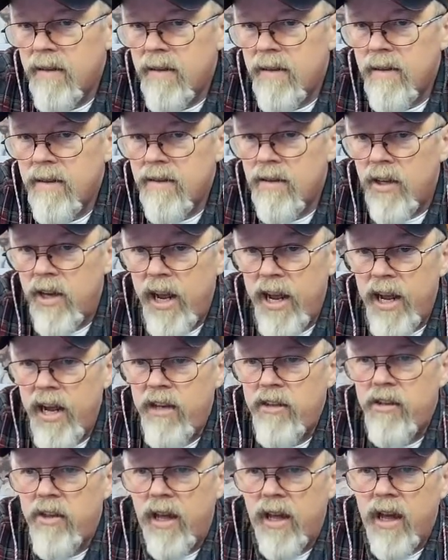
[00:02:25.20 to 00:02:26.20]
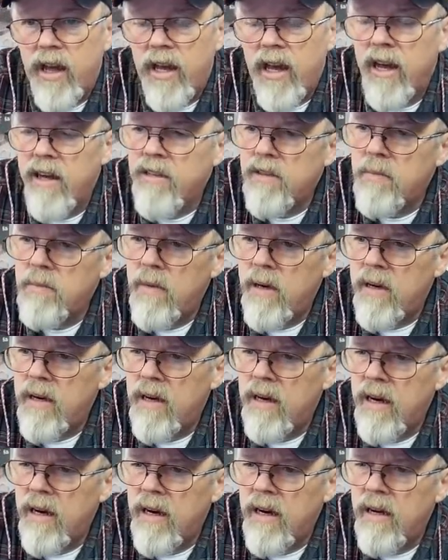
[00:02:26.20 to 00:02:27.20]
It's an age thing, I guess.
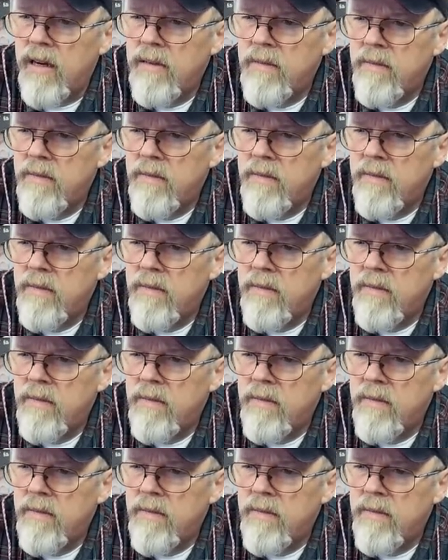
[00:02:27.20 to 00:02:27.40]
But,